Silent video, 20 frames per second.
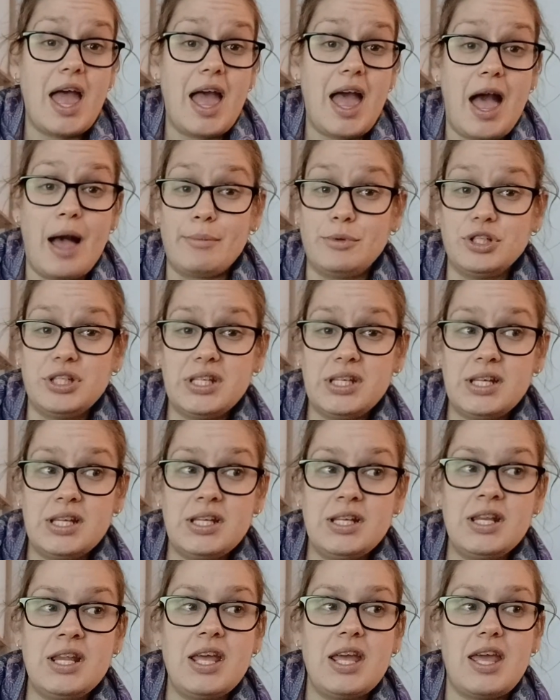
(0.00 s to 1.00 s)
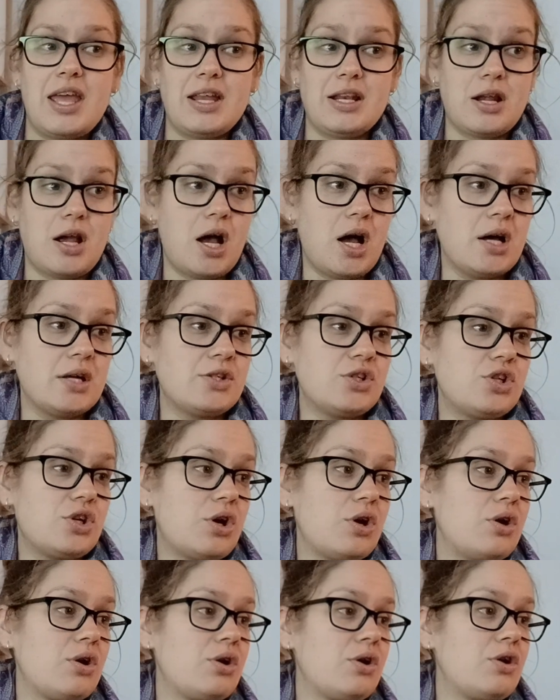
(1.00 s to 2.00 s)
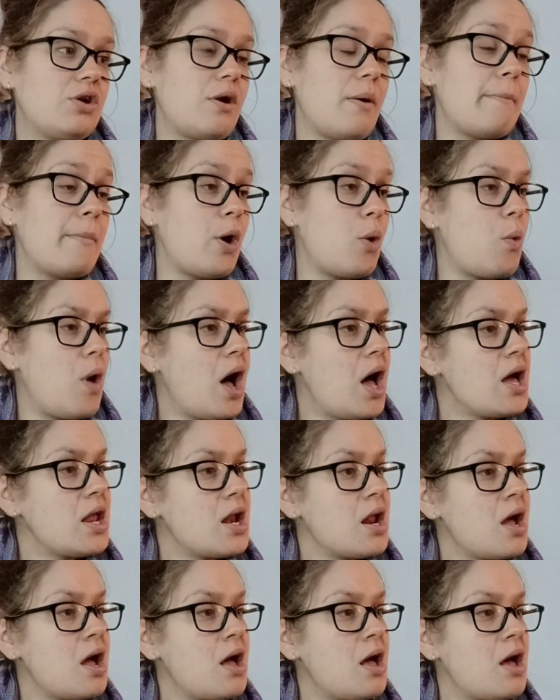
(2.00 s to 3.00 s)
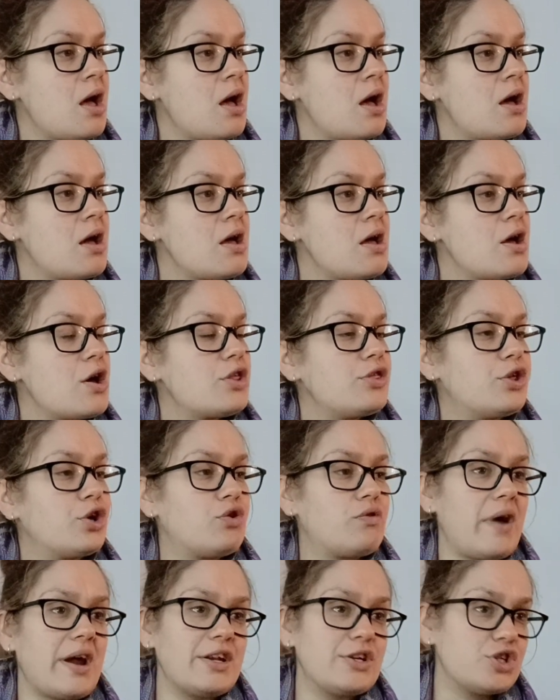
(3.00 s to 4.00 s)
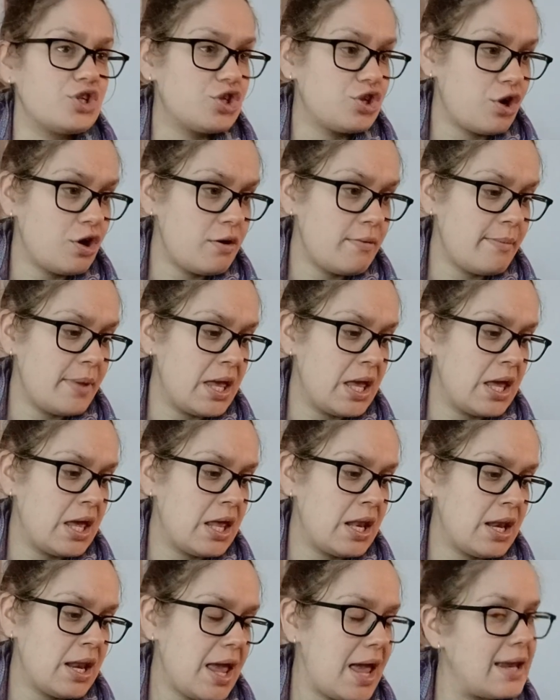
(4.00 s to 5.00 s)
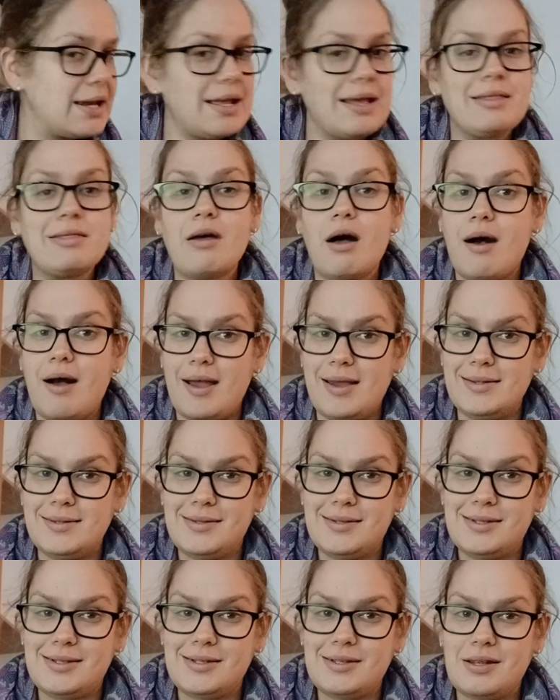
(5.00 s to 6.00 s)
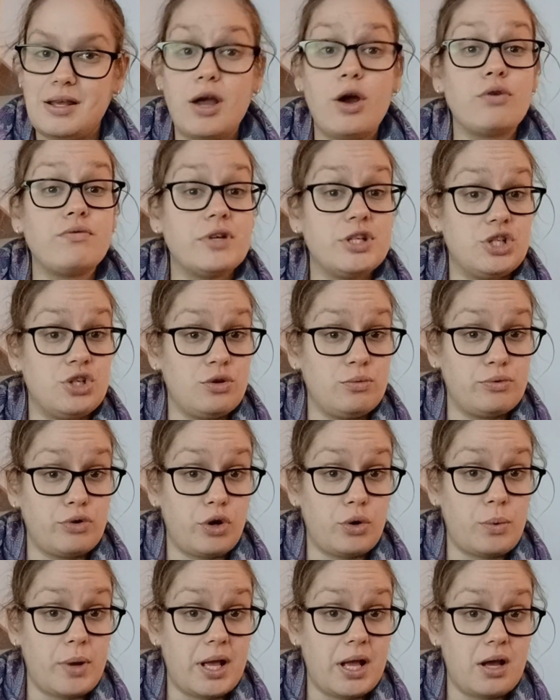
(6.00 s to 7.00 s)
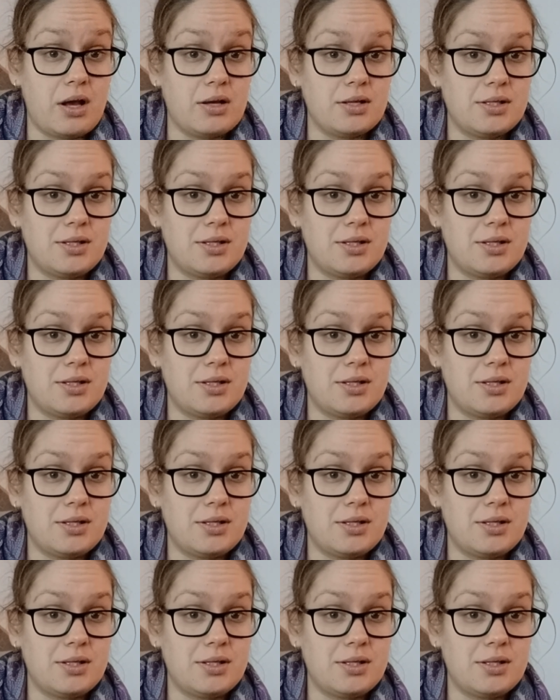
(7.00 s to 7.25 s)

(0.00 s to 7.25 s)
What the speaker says: Hamilton, Encanto, Moana, The Greatest Showman, and In the Heights, original Broadway cast.